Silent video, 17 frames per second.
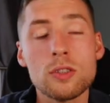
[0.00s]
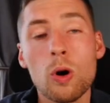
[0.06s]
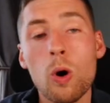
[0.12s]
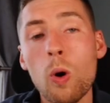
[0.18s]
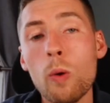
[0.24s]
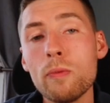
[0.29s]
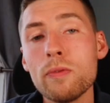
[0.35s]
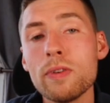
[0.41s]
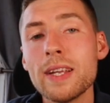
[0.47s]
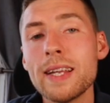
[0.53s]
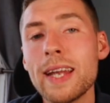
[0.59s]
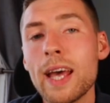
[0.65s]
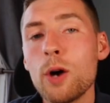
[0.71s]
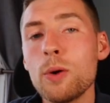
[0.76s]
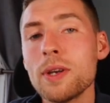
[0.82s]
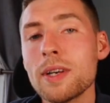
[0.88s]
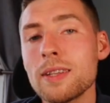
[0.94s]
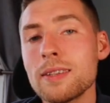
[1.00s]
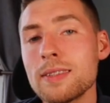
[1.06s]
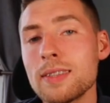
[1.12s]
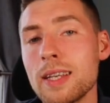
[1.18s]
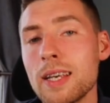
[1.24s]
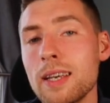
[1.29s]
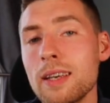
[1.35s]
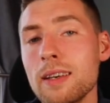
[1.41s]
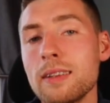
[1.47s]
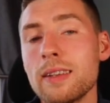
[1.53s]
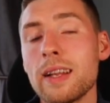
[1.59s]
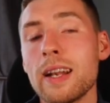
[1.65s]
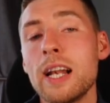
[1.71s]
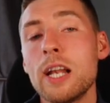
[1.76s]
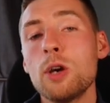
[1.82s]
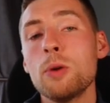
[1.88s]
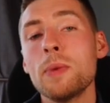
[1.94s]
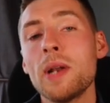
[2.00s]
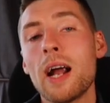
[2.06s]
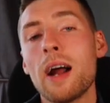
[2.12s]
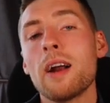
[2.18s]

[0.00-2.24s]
so hopefully now you can see that Illumina